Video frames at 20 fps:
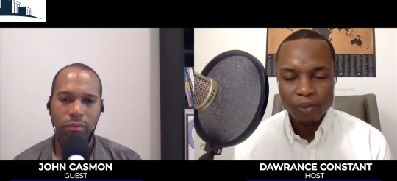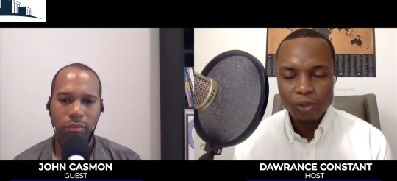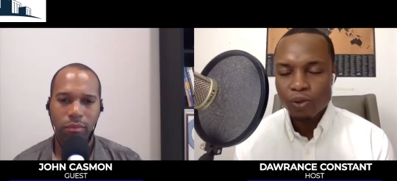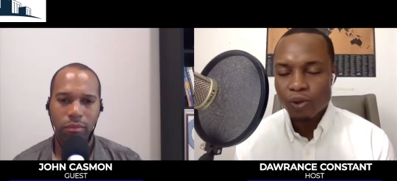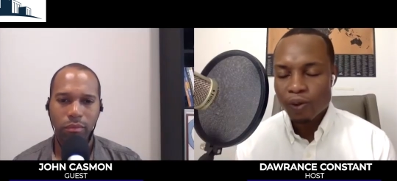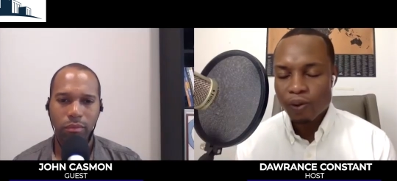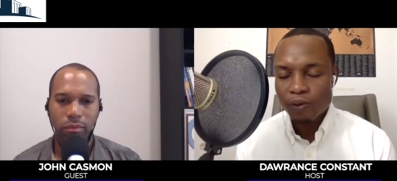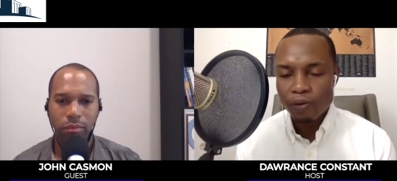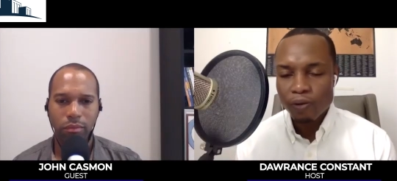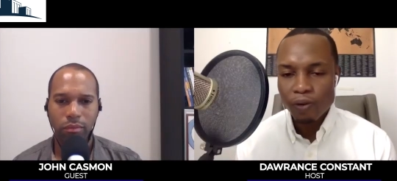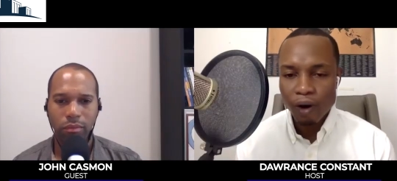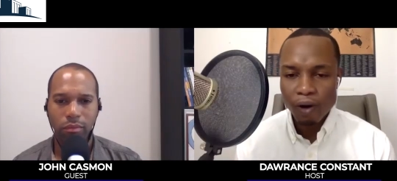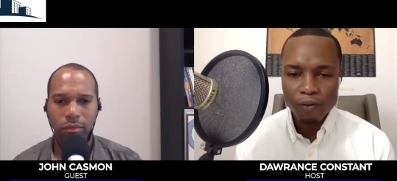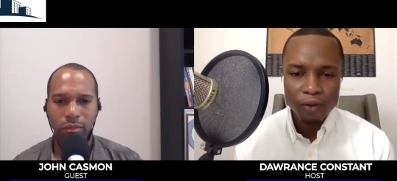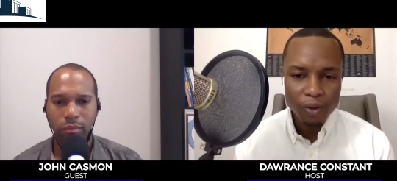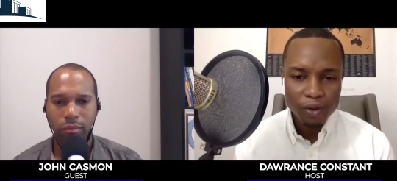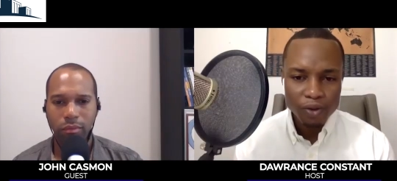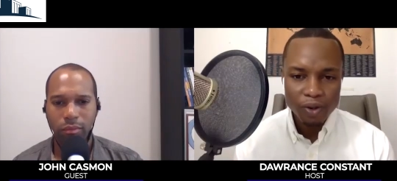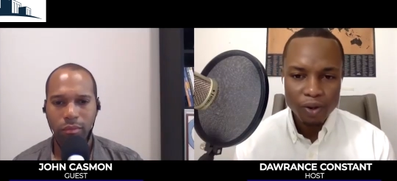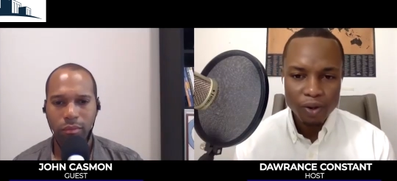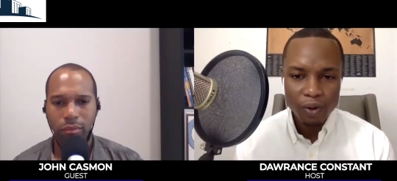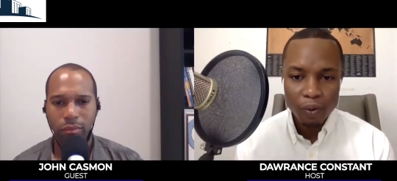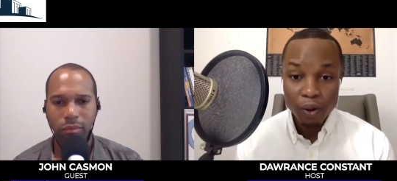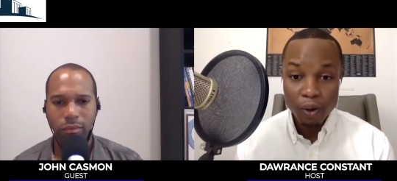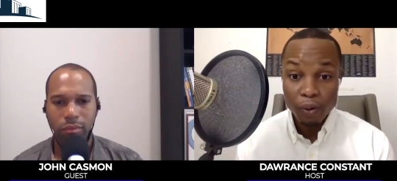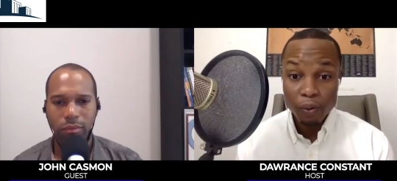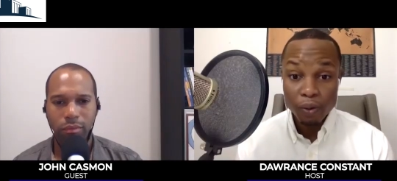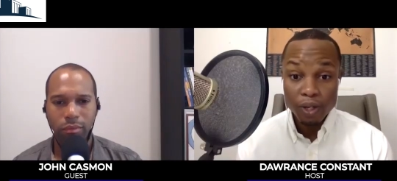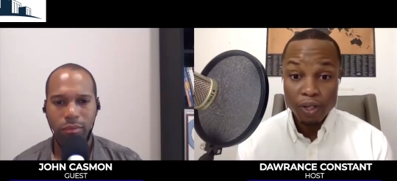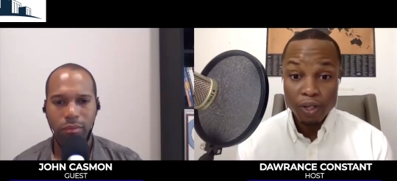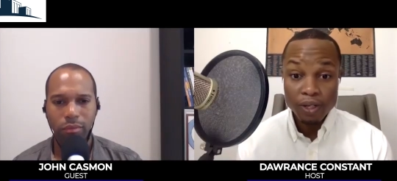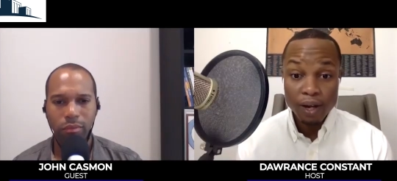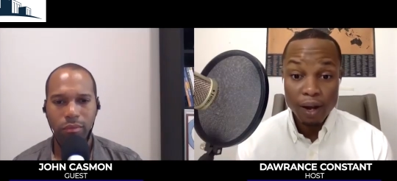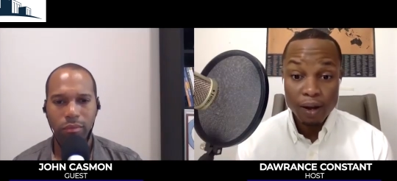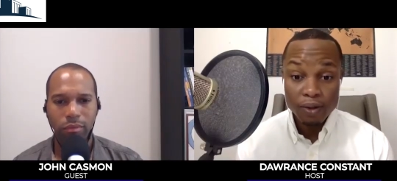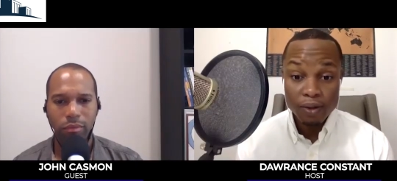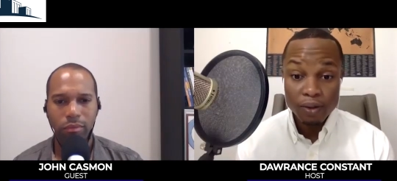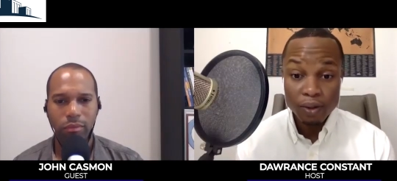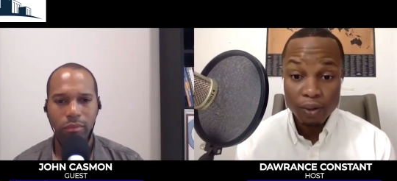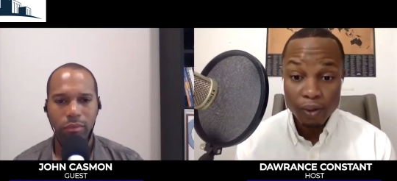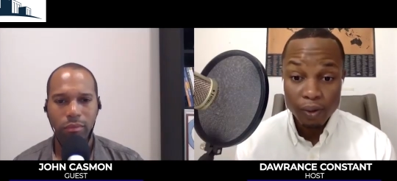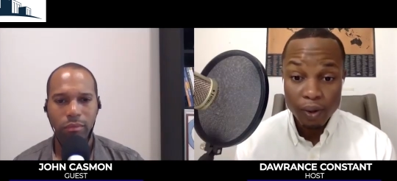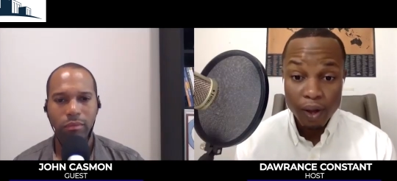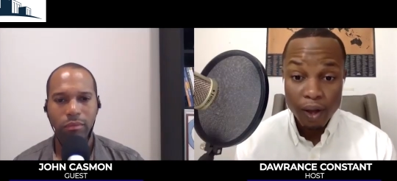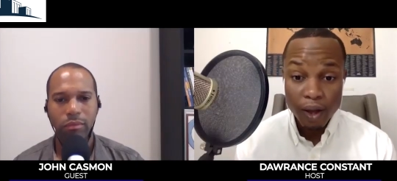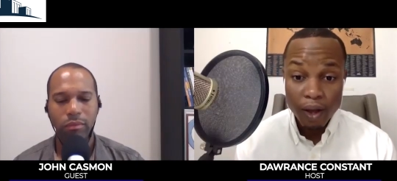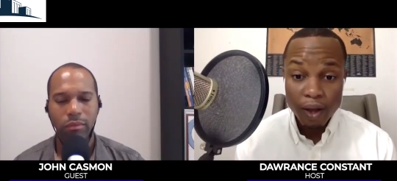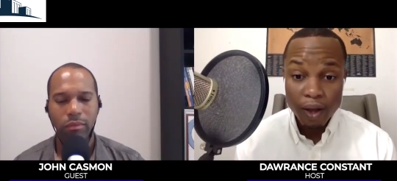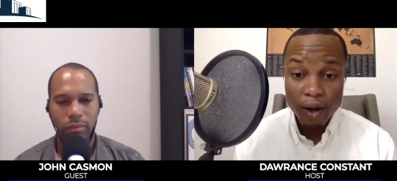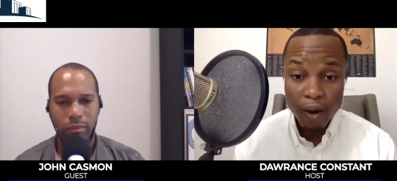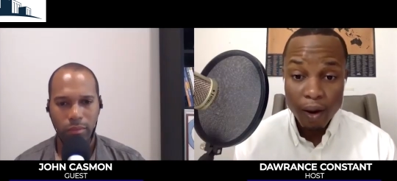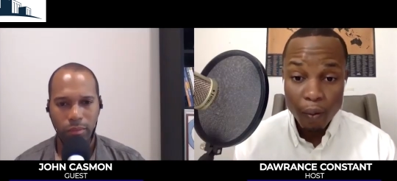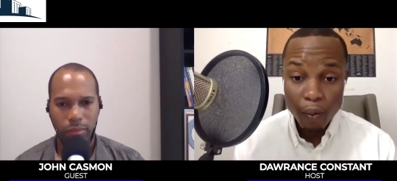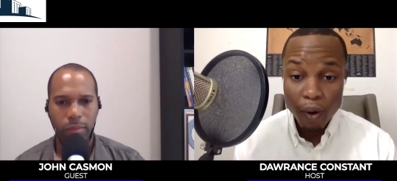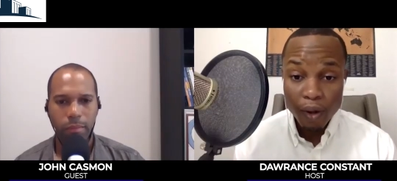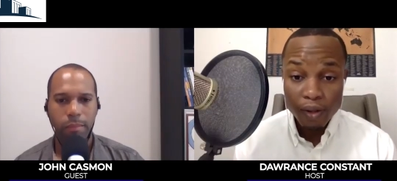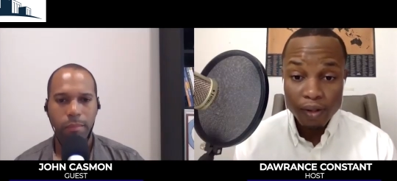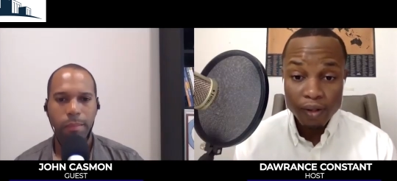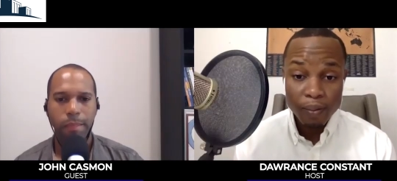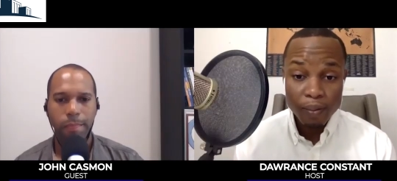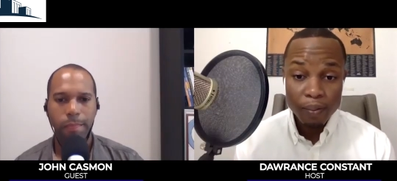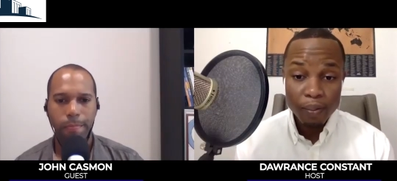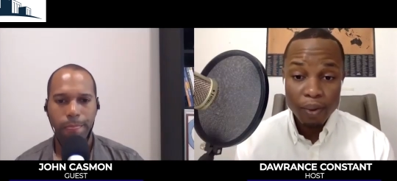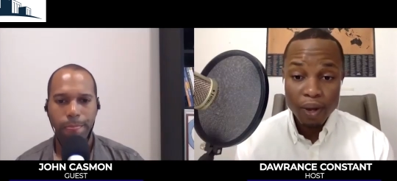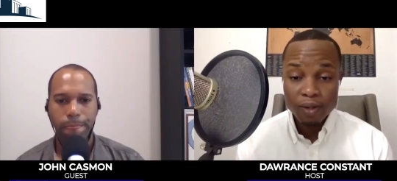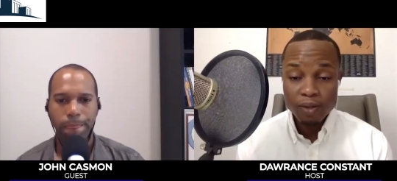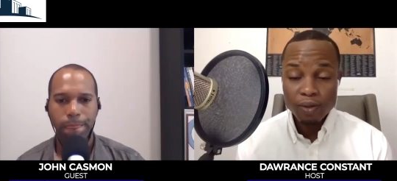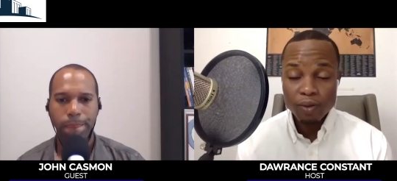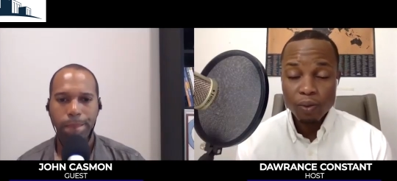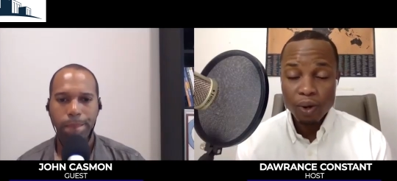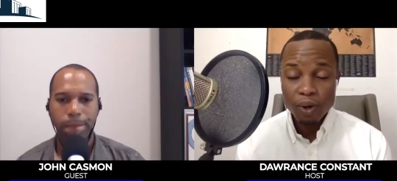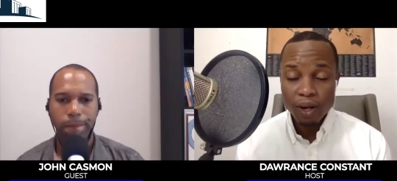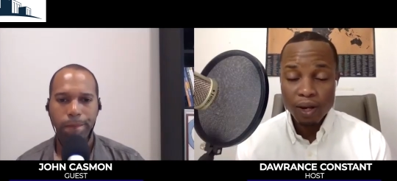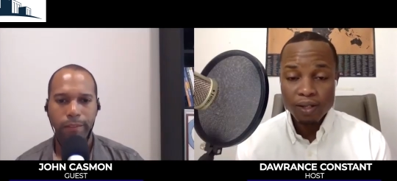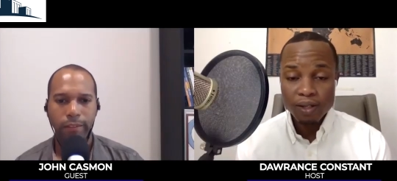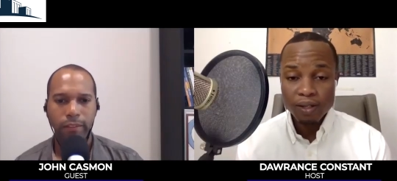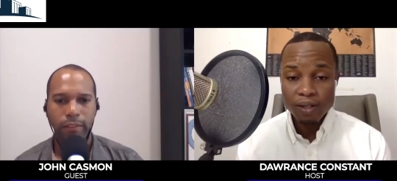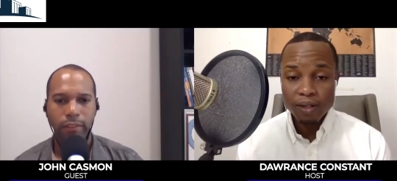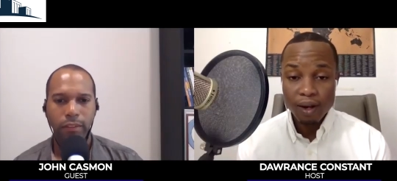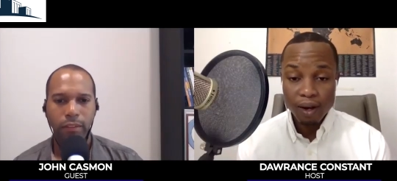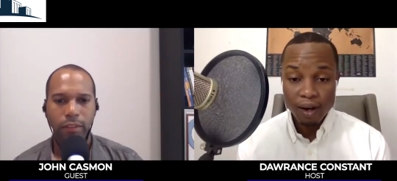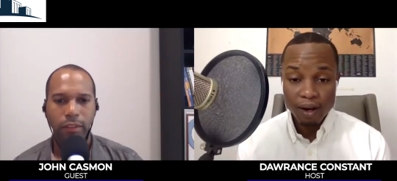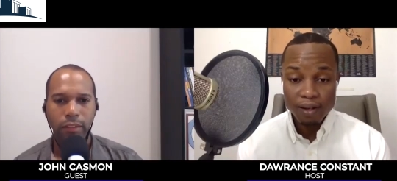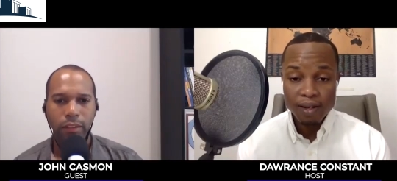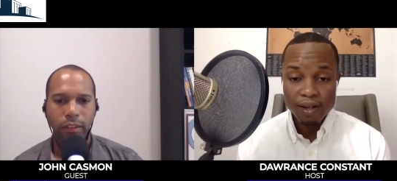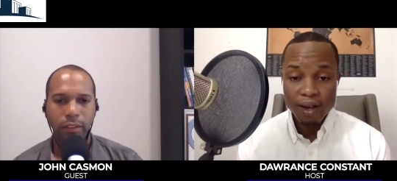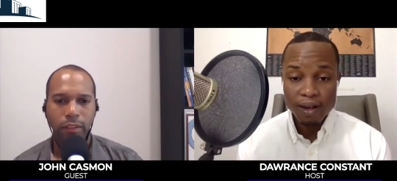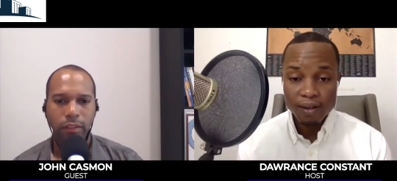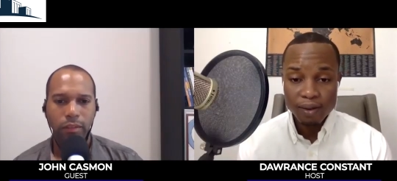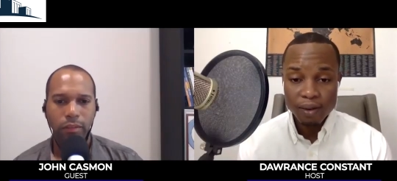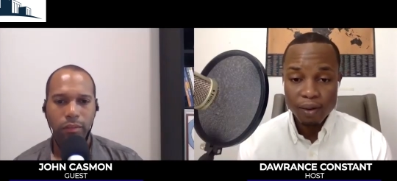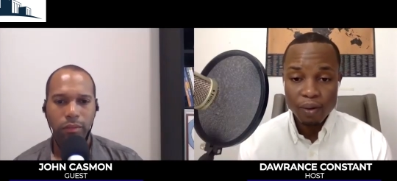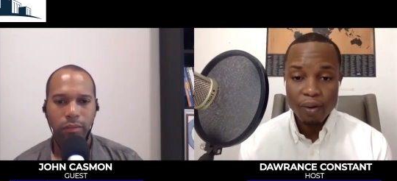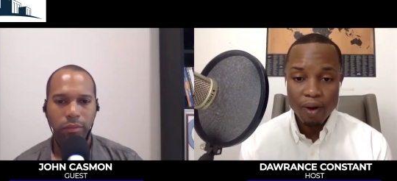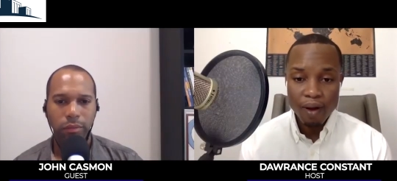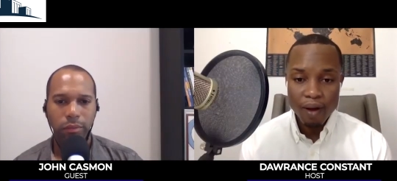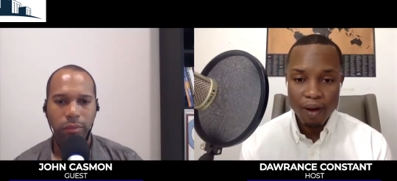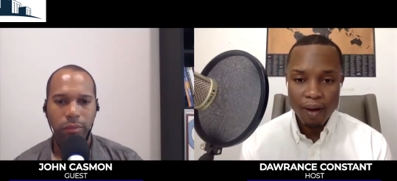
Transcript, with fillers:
Speaker 1: I'm sure our folks are going to want to reach out to you. Uh, what's the best way to contact you?